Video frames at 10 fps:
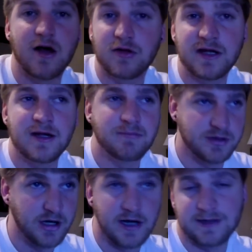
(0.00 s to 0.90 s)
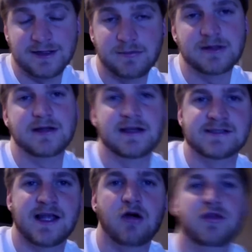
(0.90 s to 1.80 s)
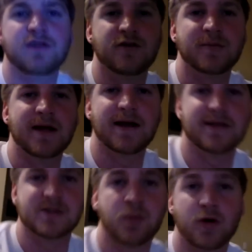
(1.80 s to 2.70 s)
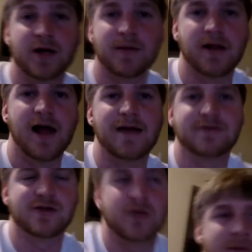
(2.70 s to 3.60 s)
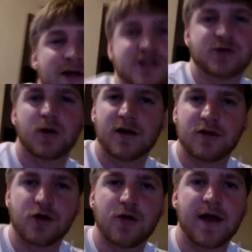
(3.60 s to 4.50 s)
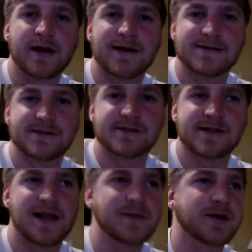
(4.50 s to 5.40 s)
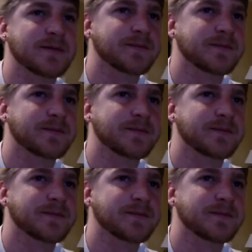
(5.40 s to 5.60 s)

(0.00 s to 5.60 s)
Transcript: healthy, but not eating meat is healthy for me at this point in my life. So just wanted to throw that in as a disclaimer.